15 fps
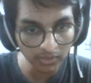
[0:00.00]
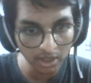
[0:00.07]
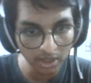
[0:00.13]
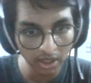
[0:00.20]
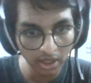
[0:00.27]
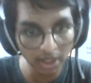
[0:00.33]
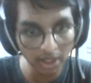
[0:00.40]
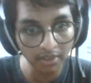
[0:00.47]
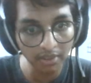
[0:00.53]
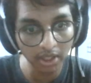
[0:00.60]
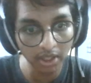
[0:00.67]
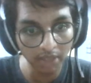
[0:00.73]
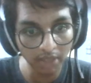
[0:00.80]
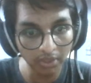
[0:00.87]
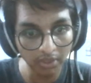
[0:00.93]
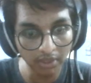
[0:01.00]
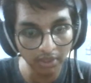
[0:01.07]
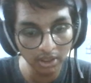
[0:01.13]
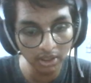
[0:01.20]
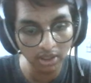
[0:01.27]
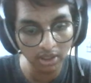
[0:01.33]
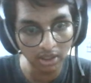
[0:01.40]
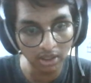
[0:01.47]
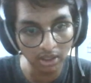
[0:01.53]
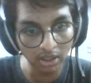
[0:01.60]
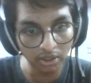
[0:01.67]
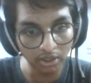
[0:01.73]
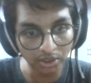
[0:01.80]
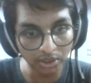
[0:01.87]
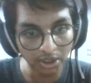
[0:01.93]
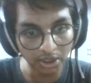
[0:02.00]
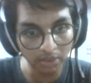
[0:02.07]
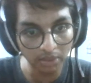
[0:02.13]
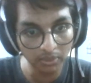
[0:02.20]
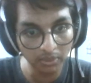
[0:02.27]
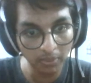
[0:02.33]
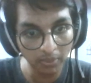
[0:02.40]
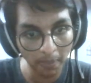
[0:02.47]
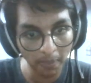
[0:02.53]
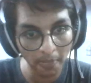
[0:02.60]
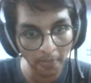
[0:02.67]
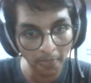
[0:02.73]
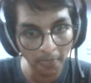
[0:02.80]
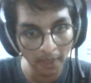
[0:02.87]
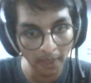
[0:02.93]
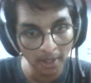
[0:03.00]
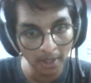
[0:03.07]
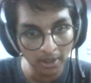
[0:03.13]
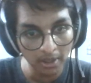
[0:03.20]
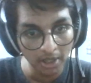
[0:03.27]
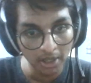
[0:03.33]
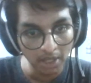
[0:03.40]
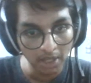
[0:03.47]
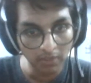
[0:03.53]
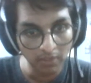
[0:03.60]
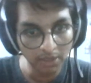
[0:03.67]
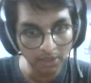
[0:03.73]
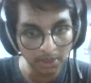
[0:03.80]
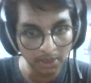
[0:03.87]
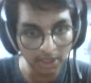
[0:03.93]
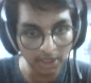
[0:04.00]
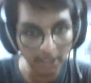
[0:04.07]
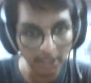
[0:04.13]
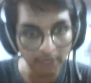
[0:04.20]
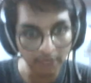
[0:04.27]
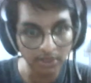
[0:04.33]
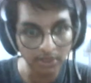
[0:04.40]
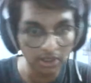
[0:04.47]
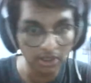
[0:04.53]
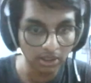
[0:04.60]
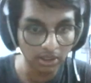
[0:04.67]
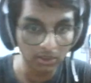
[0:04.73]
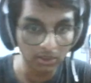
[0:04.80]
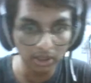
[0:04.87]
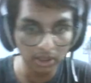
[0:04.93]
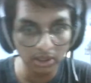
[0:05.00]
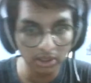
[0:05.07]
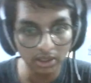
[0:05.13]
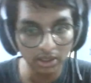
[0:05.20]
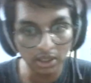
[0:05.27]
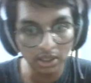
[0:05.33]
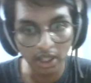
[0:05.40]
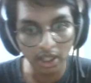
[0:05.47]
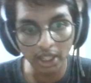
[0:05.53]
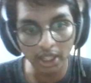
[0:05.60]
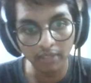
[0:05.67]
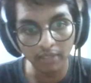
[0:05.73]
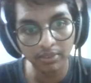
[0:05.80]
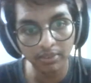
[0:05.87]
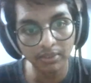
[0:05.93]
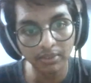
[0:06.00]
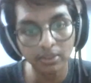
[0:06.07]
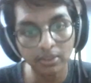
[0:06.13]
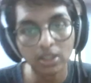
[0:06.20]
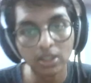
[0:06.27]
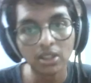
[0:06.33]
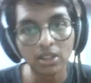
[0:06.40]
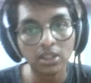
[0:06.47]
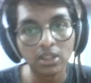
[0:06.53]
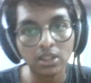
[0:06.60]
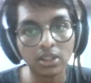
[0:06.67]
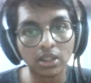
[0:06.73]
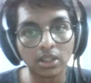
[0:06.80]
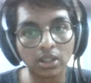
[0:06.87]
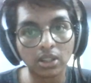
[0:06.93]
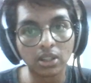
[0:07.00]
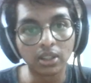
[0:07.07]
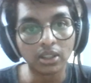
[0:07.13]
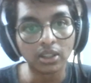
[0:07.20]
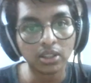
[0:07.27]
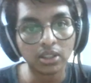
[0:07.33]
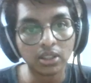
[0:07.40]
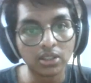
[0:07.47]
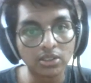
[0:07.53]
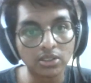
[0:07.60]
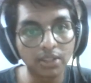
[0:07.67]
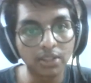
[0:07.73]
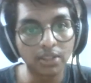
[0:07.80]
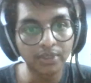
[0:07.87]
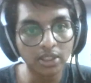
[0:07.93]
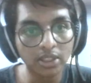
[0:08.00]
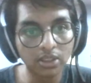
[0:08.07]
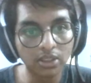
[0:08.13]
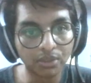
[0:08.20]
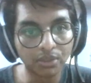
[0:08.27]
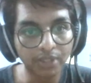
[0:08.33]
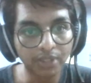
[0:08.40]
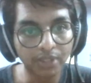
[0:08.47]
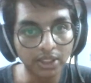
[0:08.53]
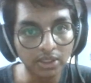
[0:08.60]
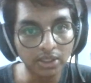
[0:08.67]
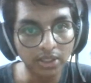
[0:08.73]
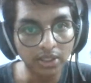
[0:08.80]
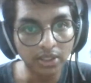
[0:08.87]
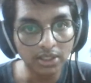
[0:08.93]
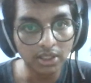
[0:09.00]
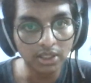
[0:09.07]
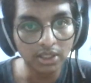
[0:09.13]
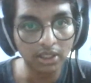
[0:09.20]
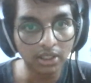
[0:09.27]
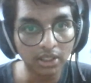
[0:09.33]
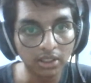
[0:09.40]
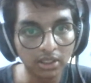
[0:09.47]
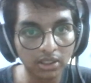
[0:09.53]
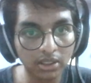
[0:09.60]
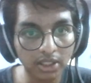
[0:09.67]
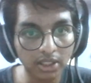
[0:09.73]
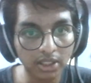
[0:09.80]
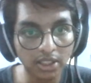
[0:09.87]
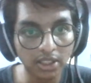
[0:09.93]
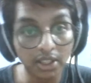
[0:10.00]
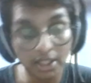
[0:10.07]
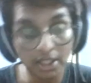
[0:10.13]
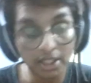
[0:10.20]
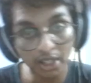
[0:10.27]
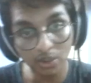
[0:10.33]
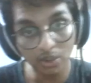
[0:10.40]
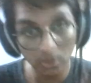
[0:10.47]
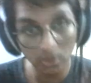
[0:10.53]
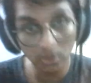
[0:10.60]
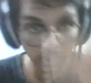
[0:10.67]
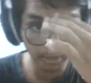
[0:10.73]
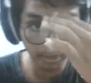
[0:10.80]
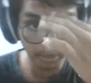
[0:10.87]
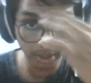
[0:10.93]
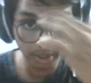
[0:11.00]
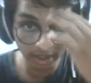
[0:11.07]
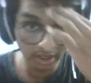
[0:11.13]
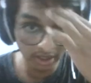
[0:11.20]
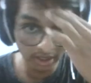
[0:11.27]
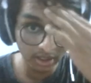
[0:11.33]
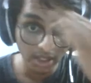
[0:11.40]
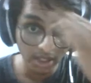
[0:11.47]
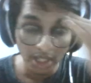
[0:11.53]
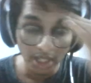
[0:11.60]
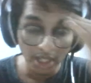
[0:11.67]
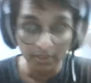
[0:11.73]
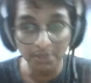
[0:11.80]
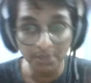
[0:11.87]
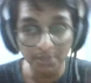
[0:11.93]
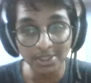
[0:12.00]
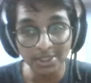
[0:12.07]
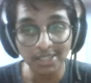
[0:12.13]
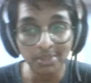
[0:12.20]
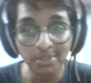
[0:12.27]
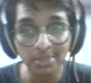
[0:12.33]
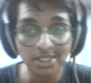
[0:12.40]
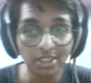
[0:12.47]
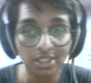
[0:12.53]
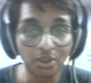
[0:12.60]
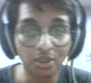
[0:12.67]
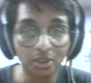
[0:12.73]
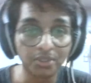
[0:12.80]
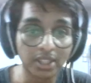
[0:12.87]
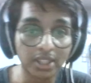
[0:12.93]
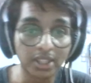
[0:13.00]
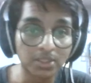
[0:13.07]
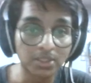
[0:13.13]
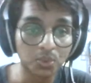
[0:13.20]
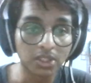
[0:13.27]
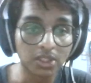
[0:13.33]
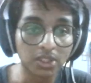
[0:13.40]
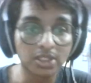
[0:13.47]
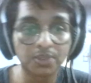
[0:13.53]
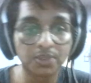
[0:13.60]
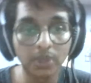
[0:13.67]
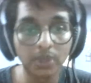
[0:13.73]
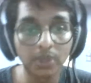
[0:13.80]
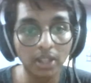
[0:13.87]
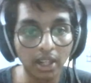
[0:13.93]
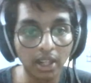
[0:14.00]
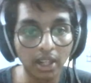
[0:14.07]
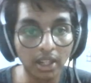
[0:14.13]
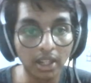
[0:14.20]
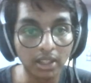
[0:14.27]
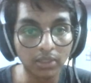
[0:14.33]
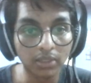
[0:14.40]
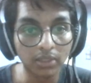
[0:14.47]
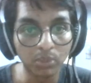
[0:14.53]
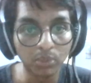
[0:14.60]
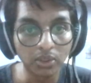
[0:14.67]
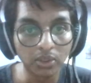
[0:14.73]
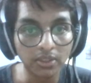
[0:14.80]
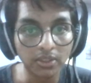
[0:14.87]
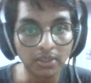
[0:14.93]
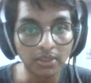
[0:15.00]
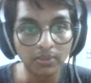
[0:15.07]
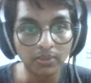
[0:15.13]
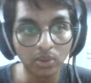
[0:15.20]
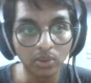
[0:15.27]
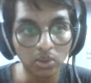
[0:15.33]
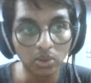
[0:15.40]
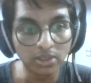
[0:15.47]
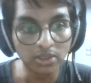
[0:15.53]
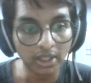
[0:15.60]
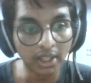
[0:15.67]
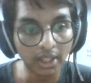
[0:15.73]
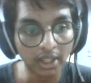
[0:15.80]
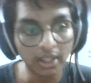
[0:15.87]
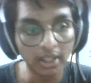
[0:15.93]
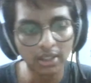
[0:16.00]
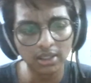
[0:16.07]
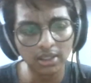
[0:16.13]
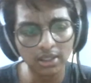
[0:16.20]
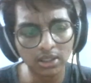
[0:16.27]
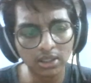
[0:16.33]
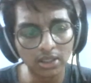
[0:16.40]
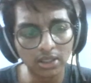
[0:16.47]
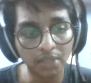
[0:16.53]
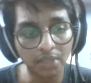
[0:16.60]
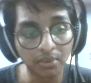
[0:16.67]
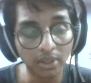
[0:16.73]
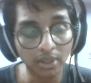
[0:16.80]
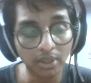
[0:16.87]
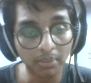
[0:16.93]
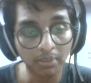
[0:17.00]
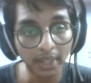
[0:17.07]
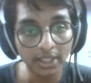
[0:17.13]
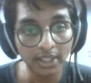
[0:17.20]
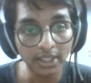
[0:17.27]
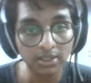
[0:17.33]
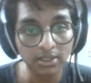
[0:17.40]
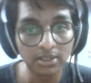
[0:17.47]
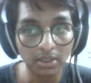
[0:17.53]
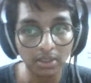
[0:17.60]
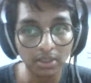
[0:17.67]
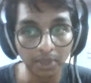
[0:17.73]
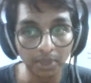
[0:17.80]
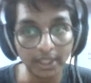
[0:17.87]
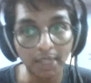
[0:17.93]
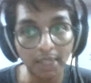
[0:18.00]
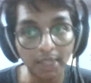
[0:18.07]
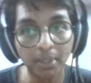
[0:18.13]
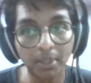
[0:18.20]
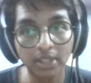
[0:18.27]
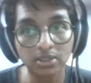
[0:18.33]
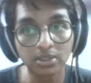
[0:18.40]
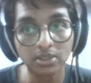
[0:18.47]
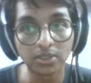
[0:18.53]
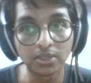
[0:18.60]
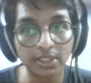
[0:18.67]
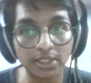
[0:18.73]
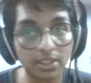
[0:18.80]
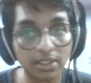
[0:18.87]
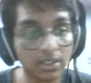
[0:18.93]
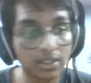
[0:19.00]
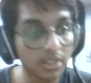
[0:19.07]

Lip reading: And after that I'm giving no shutdown, which basically keeps the one alive. Okay. So after configuration, you can see that there is a green arrow appearing here, which basically means that the configuration was successful and both of them were sending network packets, data packets to each other.